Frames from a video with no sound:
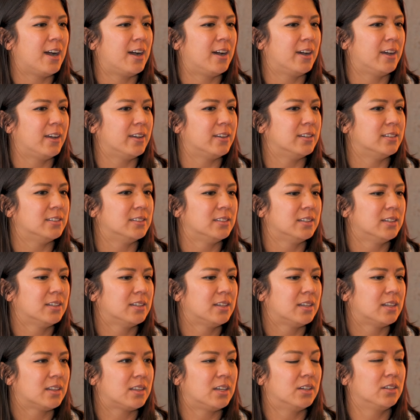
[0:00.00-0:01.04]
on
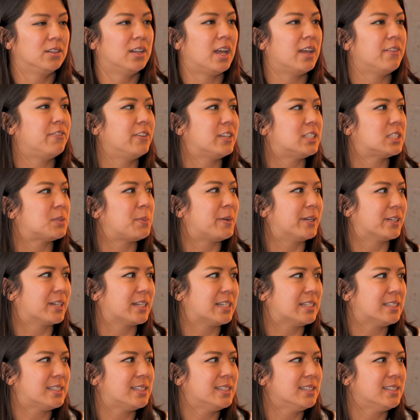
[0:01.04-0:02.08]
their life
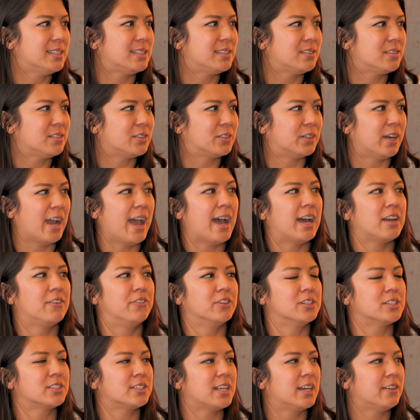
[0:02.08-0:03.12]
experiences or
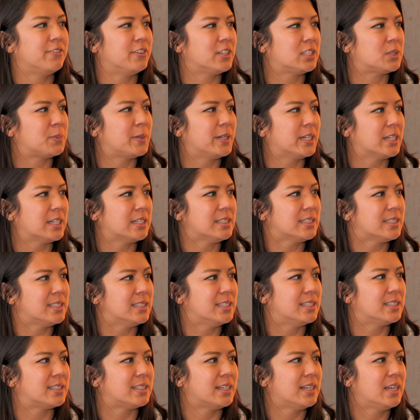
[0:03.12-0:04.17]
adverse life
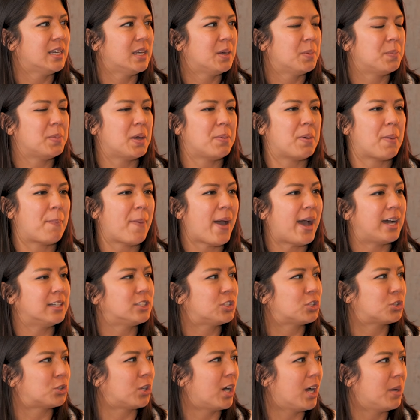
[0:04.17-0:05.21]
experiences, maybe
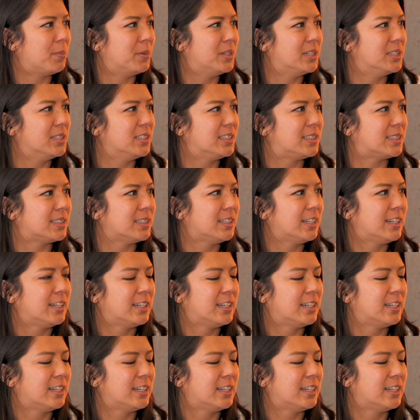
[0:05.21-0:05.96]
past traumas,